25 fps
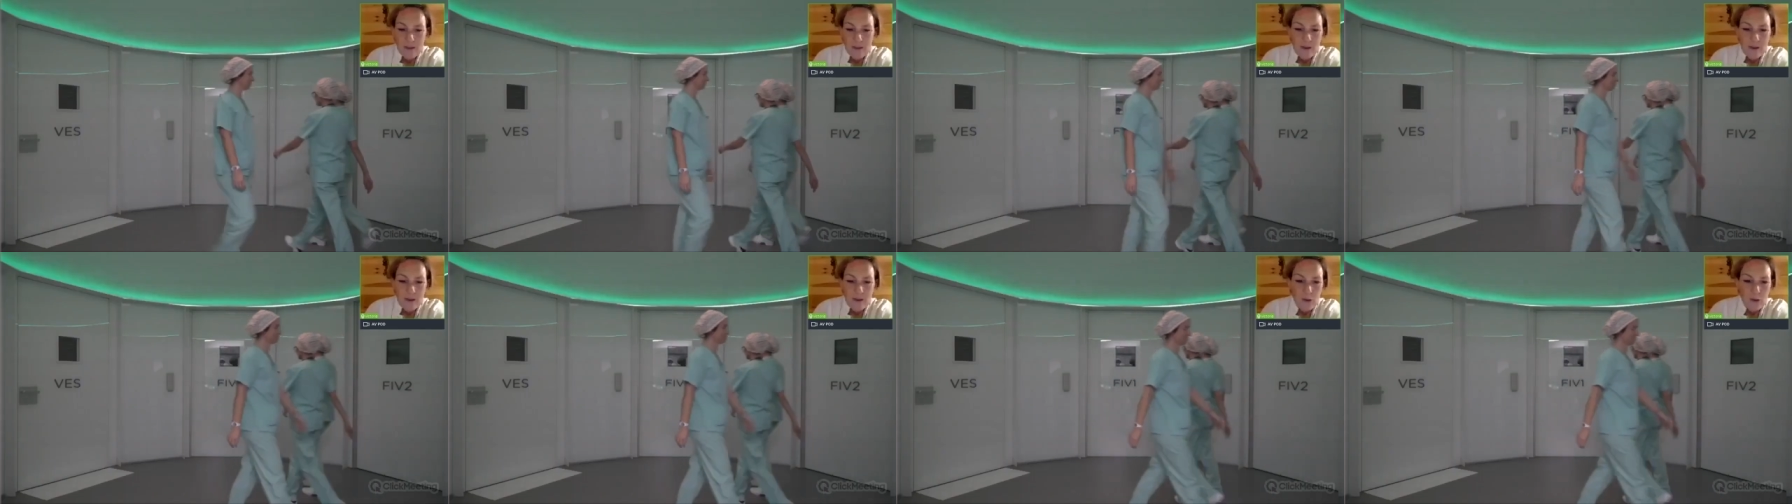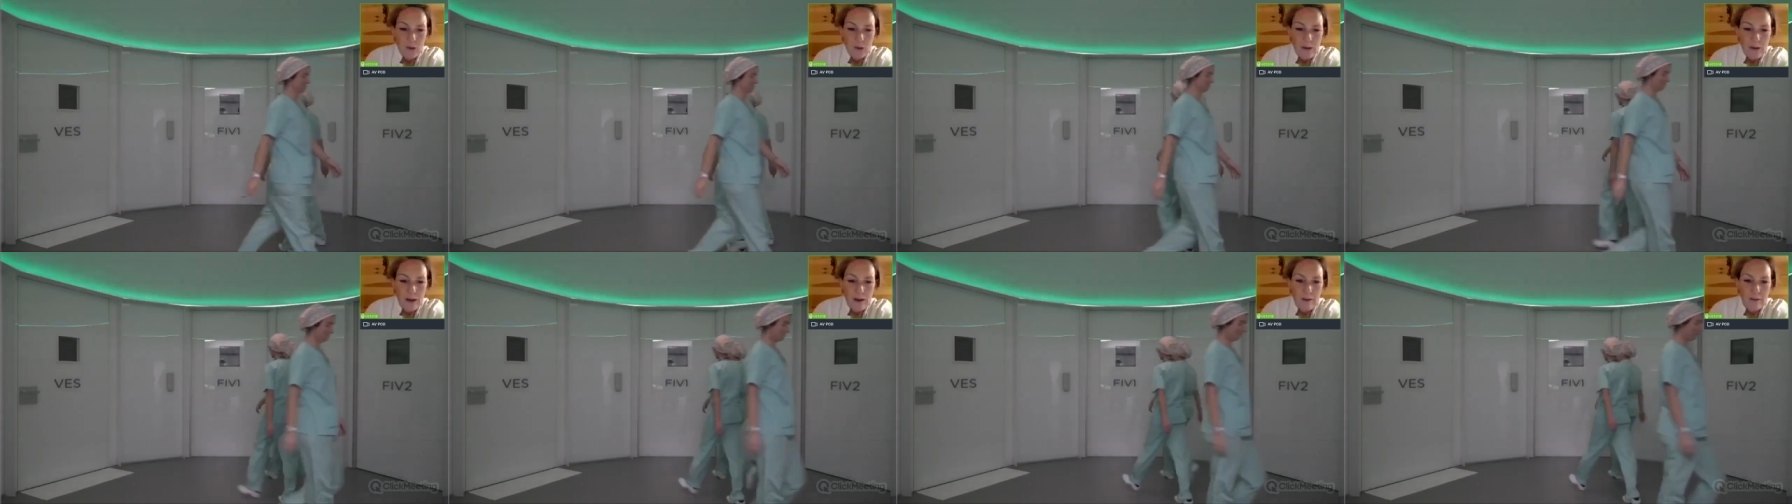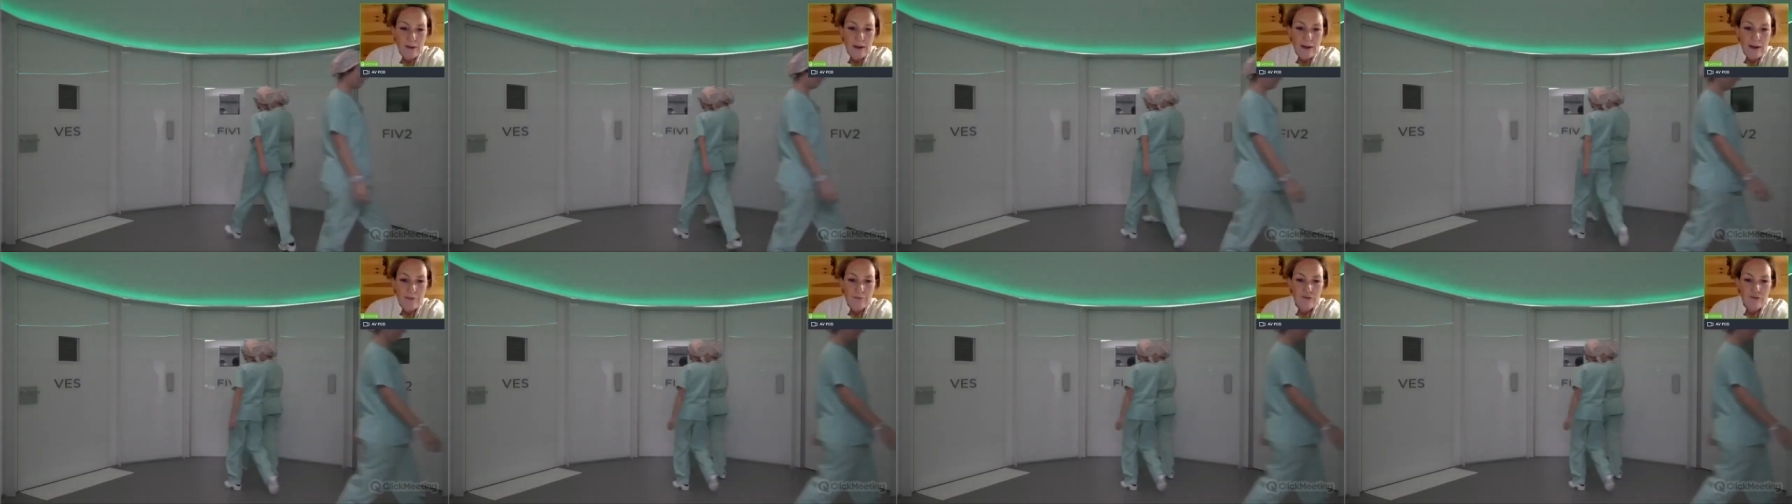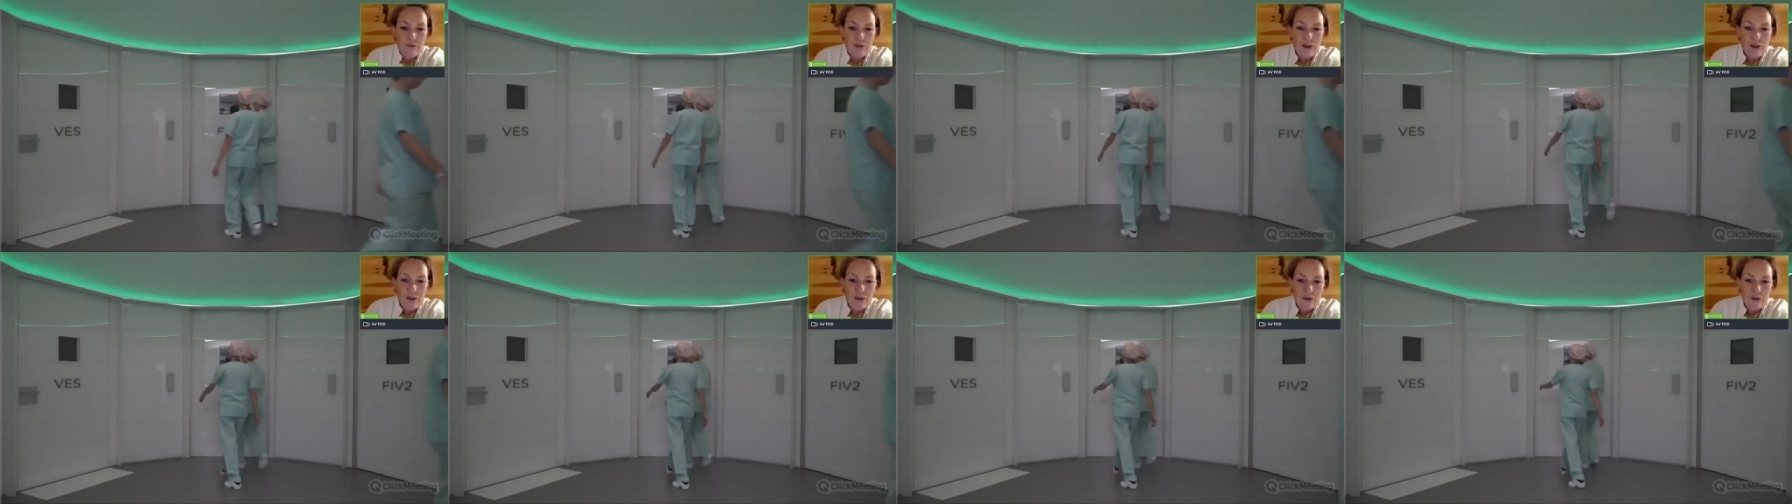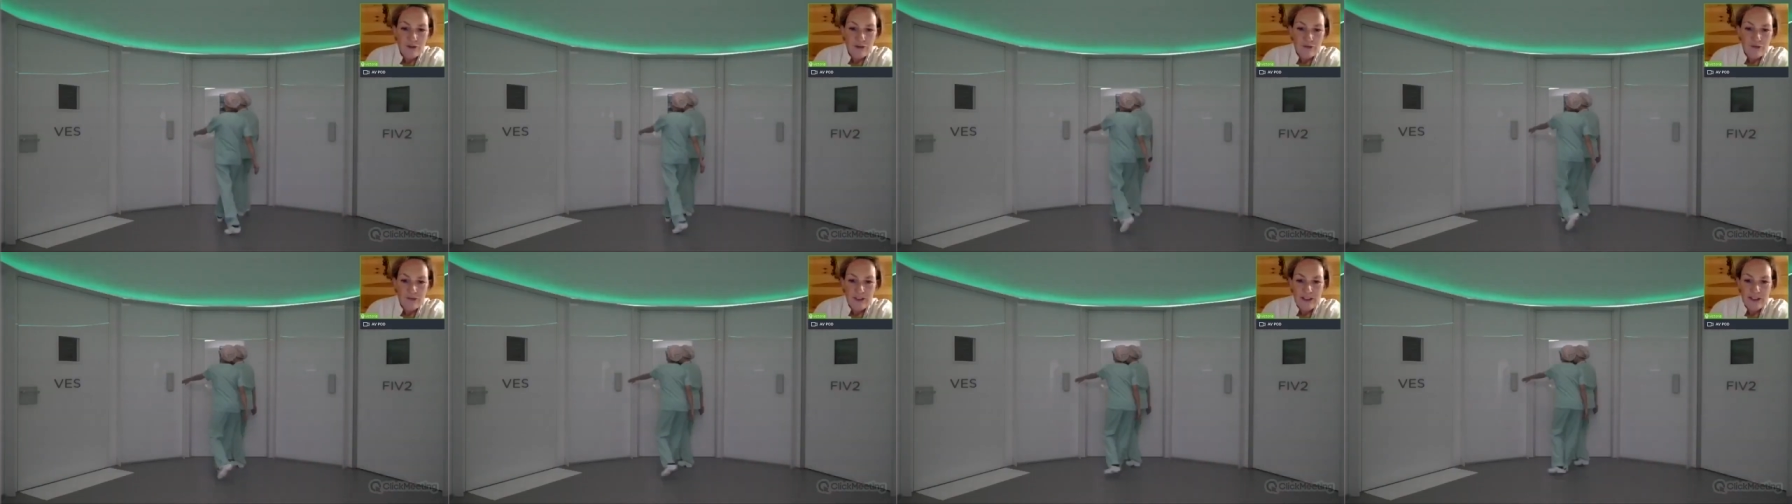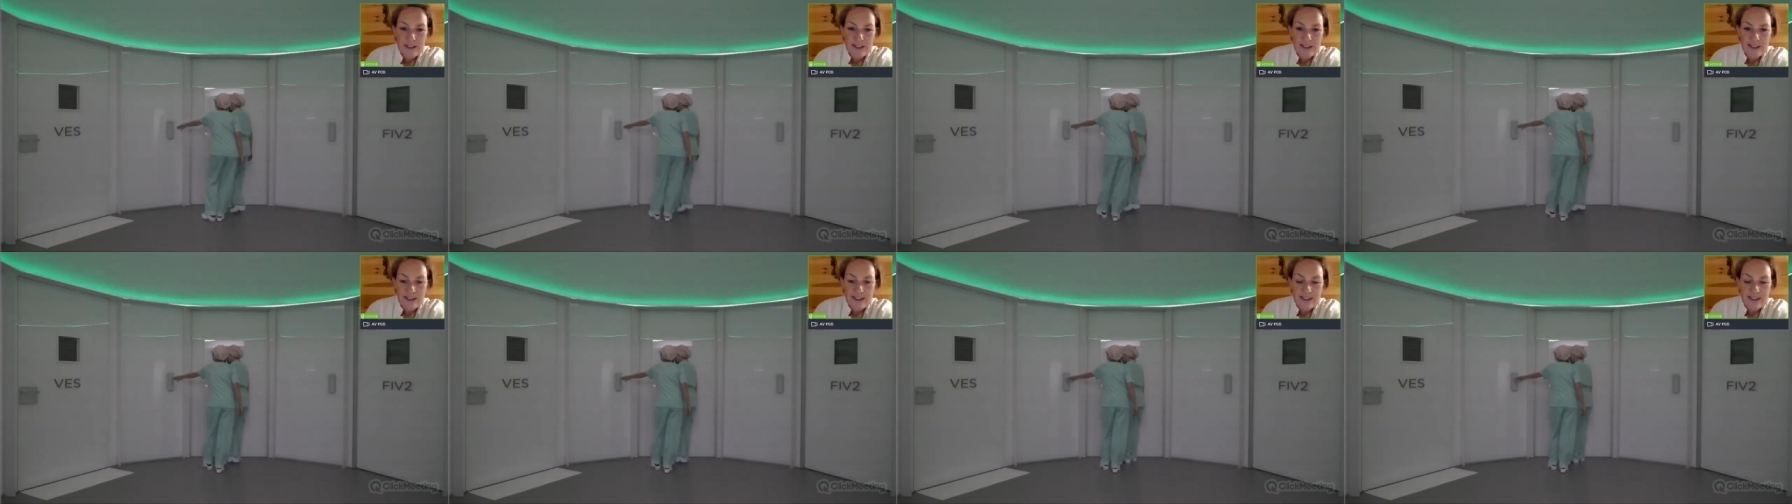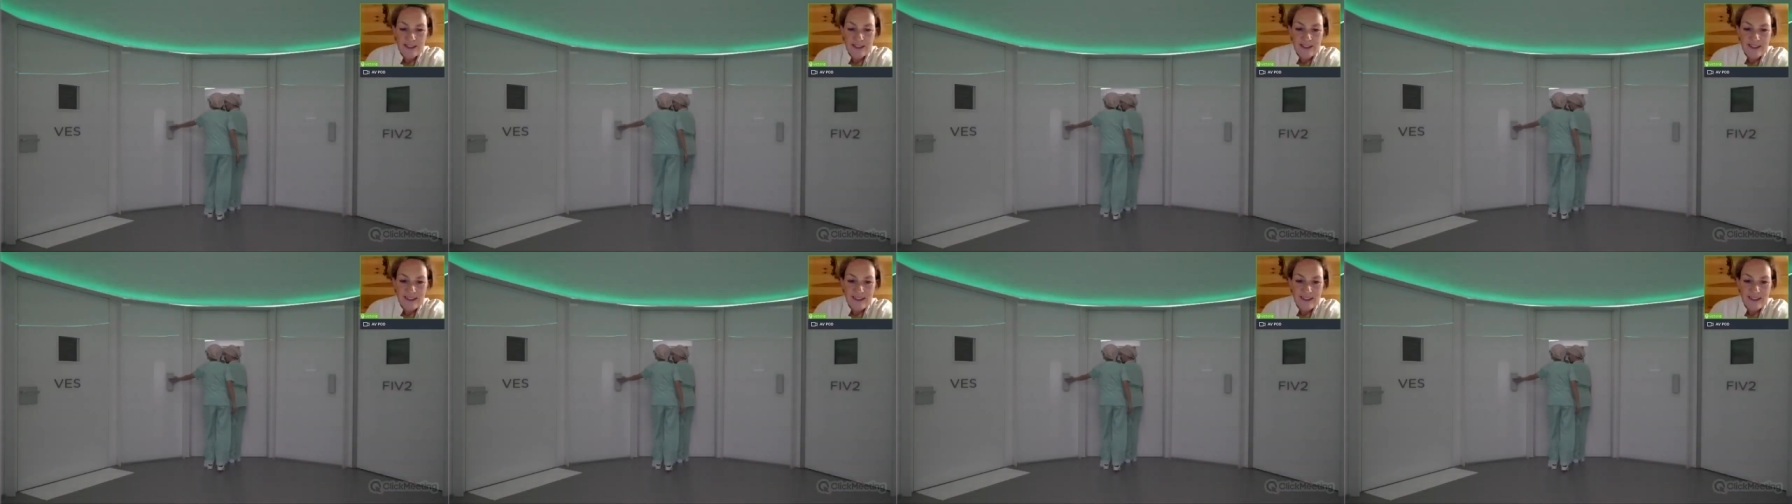that will become an embryo with fetus.